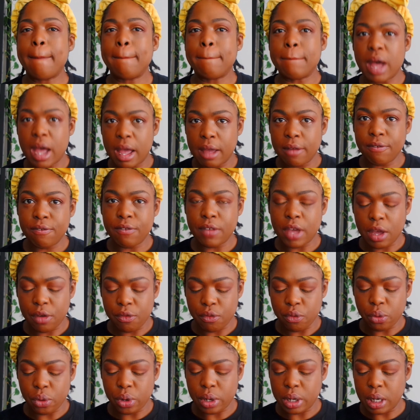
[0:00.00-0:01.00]
My
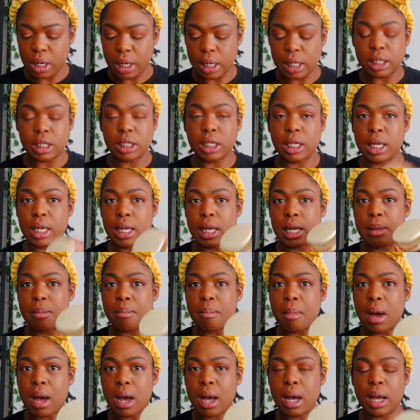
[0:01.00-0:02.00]
favorite is the
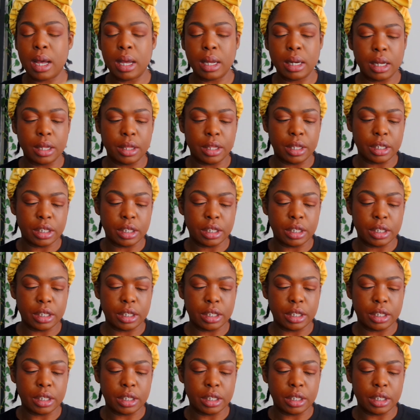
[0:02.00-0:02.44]
Iman.